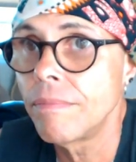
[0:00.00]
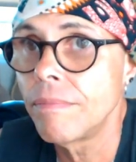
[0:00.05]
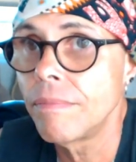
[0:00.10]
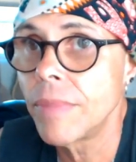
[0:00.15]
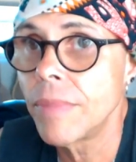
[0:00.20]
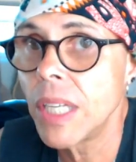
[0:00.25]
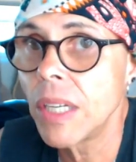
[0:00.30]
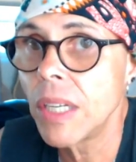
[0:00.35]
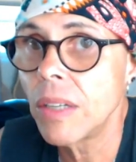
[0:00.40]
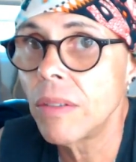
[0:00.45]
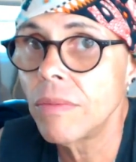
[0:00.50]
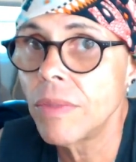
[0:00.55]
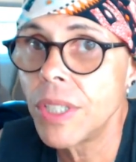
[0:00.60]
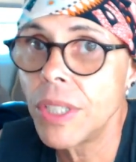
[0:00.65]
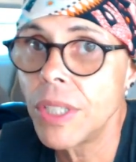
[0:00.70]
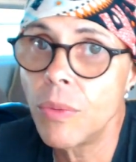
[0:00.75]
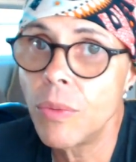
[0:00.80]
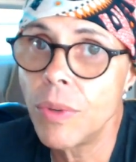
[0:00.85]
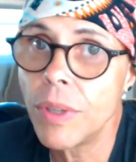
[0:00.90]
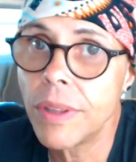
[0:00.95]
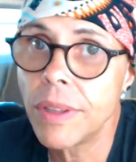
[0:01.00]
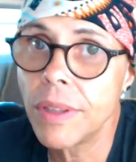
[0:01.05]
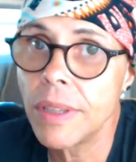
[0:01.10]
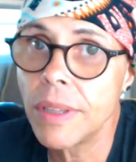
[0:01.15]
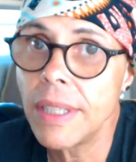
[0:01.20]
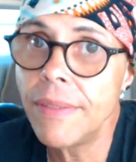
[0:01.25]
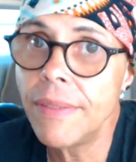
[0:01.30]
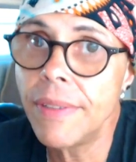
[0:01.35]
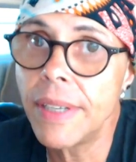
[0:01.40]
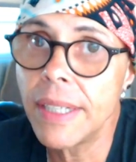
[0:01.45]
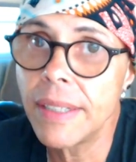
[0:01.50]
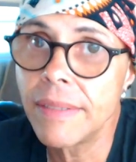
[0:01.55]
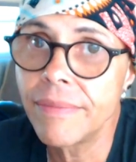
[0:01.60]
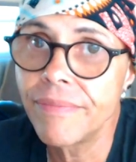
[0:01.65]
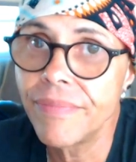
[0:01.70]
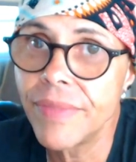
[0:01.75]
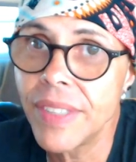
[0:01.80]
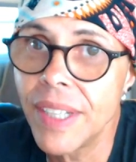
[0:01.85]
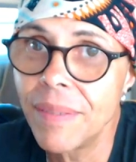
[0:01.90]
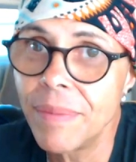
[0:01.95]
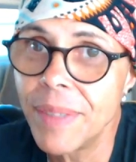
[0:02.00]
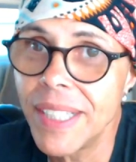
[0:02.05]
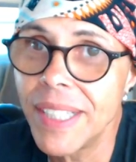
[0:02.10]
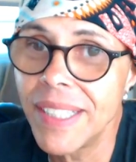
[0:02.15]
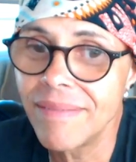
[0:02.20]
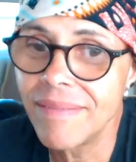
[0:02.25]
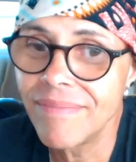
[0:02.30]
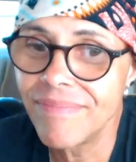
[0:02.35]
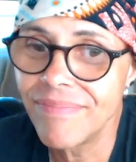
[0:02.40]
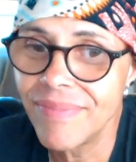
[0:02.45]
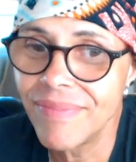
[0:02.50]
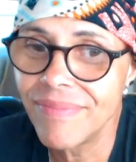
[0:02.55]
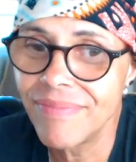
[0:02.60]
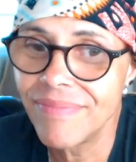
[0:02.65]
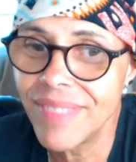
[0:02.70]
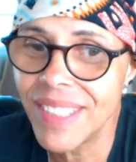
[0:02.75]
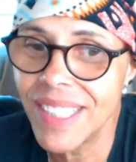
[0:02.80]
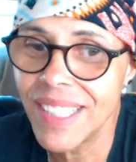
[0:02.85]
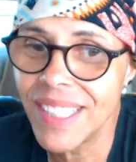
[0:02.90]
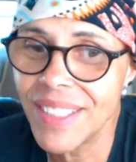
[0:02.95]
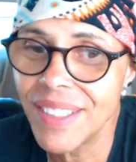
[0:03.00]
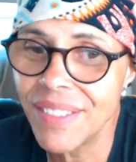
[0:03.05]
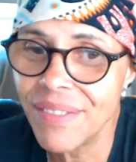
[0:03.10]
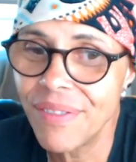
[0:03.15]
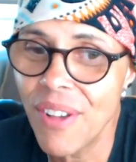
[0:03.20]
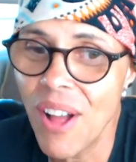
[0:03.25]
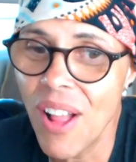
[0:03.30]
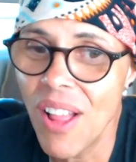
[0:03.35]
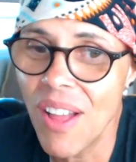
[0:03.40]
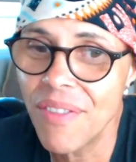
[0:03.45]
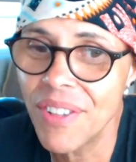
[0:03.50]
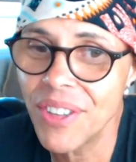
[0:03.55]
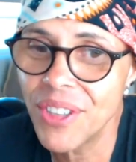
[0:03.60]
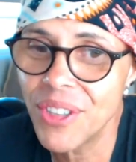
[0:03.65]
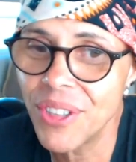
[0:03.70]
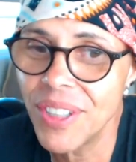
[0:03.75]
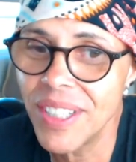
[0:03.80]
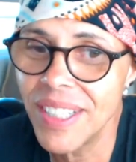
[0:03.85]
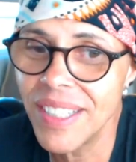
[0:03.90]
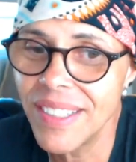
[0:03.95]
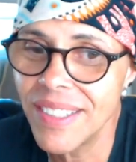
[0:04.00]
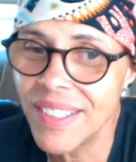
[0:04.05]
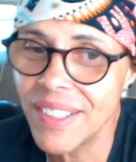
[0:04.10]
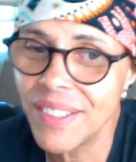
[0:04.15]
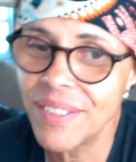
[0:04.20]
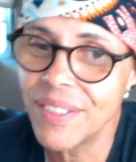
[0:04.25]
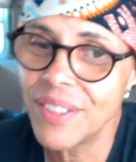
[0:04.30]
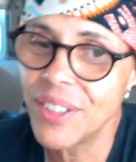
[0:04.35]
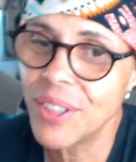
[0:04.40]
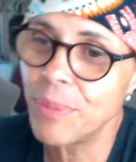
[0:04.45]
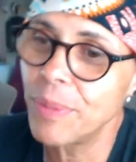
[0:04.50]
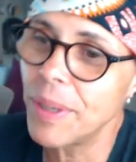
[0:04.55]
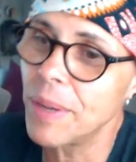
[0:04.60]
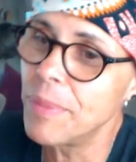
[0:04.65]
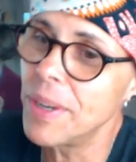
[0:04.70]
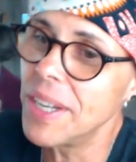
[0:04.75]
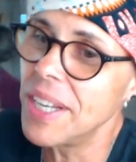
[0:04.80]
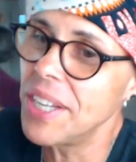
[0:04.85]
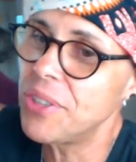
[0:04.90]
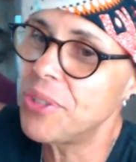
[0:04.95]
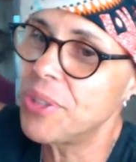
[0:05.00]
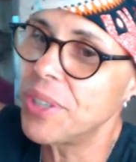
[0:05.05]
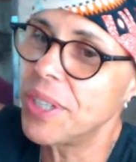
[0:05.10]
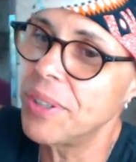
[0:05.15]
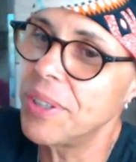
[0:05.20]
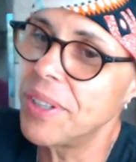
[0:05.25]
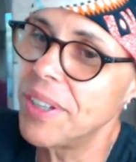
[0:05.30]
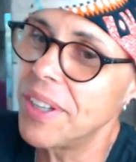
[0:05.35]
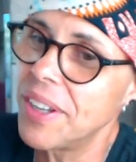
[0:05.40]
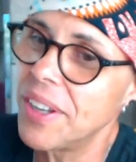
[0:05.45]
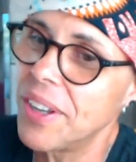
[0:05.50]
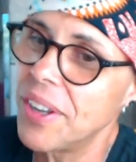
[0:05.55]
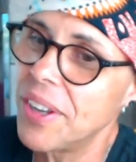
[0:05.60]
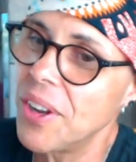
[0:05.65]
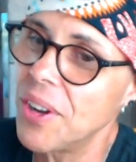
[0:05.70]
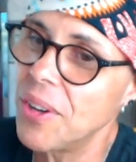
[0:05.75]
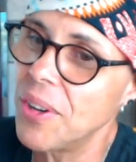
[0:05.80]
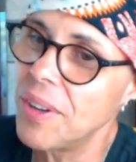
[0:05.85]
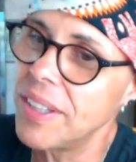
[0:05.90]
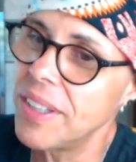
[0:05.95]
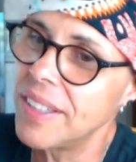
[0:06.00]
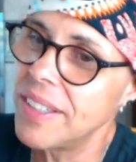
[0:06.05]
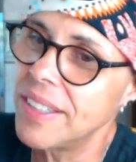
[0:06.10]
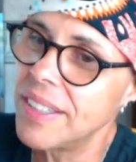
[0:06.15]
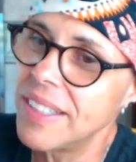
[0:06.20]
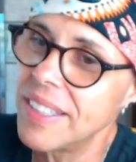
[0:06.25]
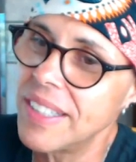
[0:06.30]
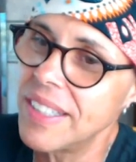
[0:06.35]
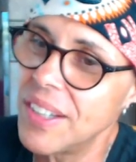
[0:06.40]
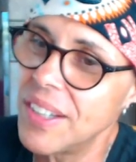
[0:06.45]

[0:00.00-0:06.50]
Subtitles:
you know, deal with living. I mean, it doesn't fall off of trees, and it should be a money tree where you can go and, you